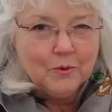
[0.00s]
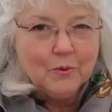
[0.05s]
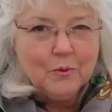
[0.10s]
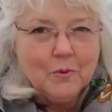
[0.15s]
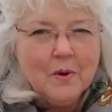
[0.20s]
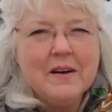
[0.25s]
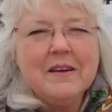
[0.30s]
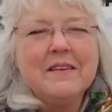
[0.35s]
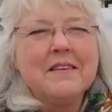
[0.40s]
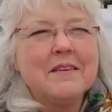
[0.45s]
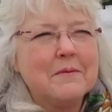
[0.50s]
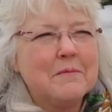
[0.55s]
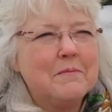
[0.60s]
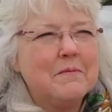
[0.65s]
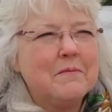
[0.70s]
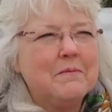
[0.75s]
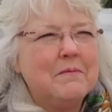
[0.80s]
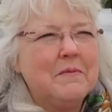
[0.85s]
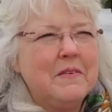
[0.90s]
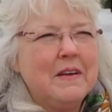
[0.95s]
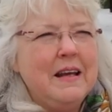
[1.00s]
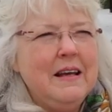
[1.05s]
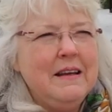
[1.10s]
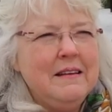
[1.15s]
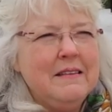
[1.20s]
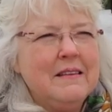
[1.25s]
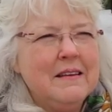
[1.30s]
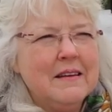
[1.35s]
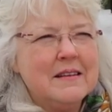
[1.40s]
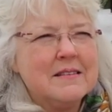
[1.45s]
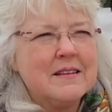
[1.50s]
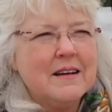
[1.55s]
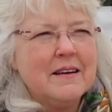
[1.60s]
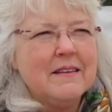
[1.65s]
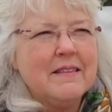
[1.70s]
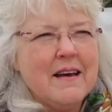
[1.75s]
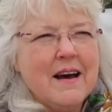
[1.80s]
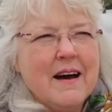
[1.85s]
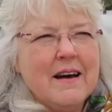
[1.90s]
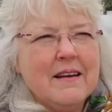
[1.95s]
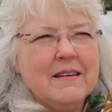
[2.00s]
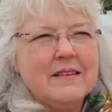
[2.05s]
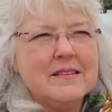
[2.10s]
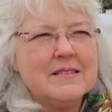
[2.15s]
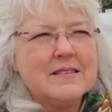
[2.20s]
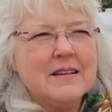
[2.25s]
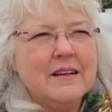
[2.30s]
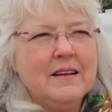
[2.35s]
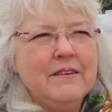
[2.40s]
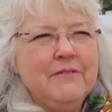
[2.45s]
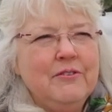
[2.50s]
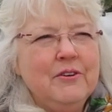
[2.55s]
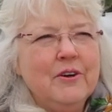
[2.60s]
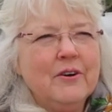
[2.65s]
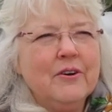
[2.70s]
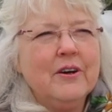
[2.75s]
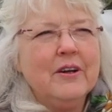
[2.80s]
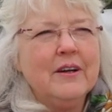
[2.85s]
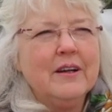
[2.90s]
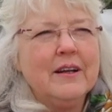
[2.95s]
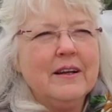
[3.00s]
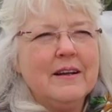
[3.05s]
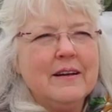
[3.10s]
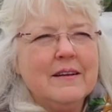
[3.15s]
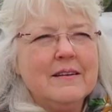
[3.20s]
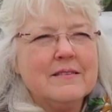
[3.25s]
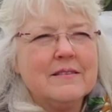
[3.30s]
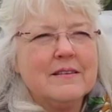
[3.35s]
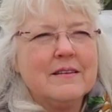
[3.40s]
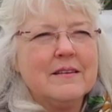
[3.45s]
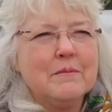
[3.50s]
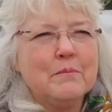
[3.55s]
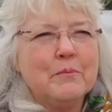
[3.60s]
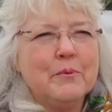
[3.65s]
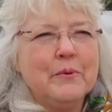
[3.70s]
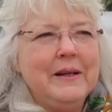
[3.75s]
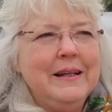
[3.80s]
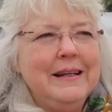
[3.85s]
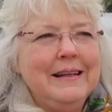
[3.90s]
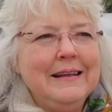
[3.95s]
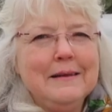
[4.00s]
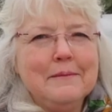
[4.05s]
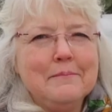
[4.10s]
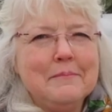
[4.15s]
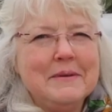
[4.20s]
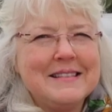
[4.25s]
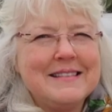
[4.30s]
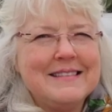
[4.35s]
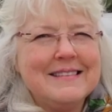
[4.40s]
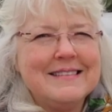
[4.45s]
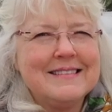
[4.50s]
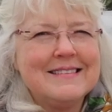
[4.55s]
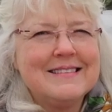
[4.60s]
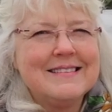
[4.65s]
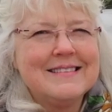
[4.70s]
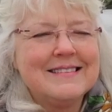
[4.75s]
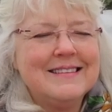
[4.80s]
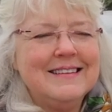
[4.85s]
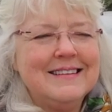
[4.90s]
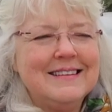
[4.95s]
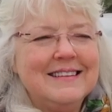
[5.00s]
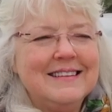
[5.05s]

One of the key things on that is if you're going to get into the breeding business,